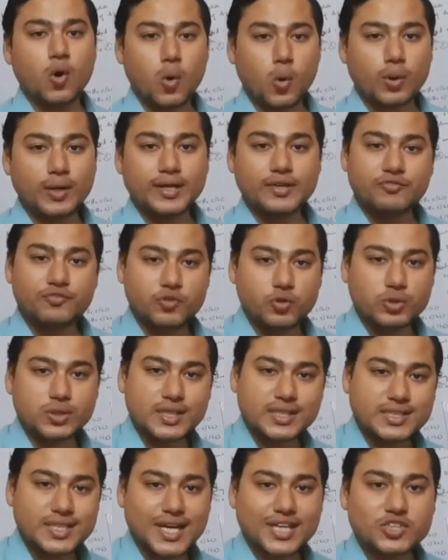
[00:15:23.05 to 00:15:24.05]
Only few
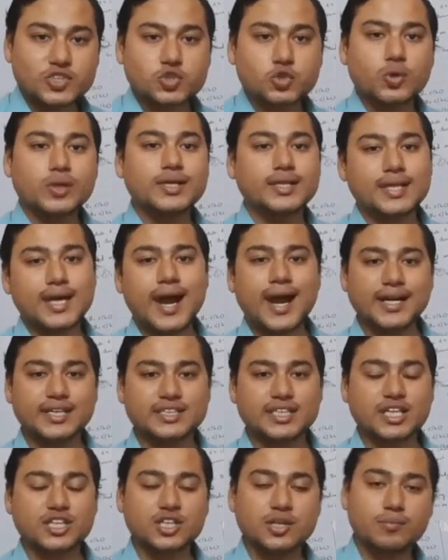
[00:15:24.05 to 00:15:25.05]
things are stored in head
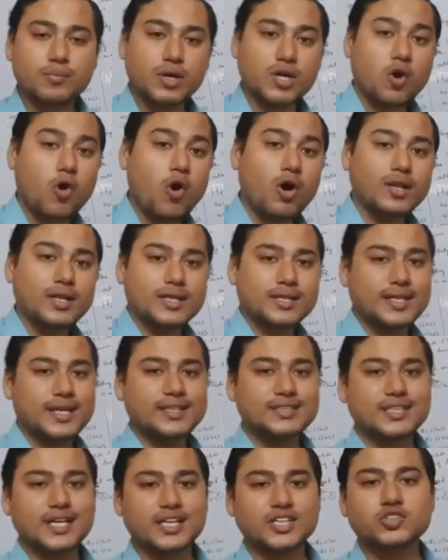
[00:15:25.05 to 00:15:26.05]
section, but all the
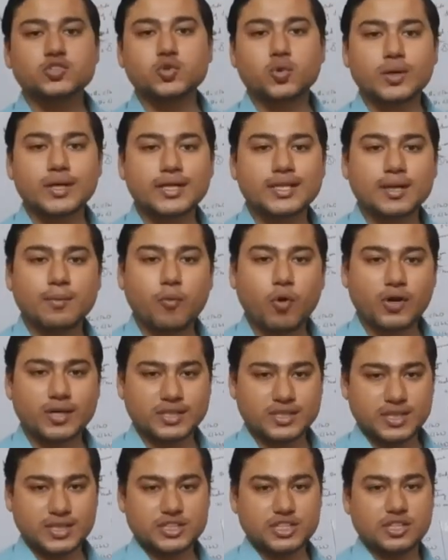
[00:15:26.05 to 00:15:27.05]
things are stored in the
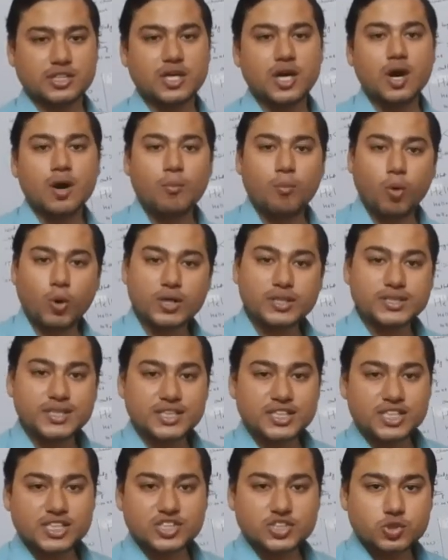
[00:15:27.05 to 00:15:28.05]
body section. Body
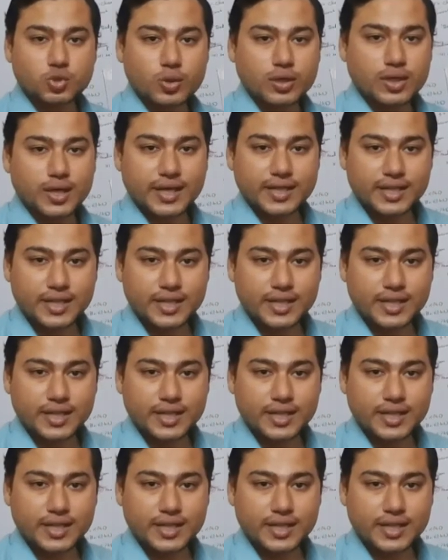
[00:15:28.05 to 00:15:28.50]
section stored